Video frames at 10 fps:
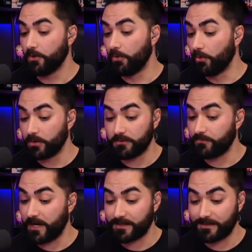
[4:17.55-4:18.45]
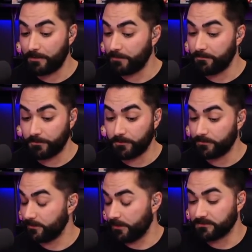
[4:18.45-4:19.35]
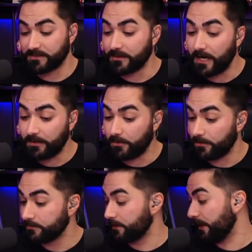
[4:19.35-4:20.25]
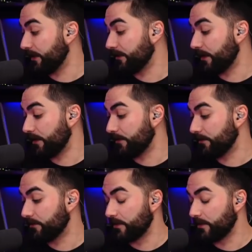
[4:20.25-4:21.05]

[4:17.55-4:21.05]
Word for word: or the fact that people, you know, die diehards and and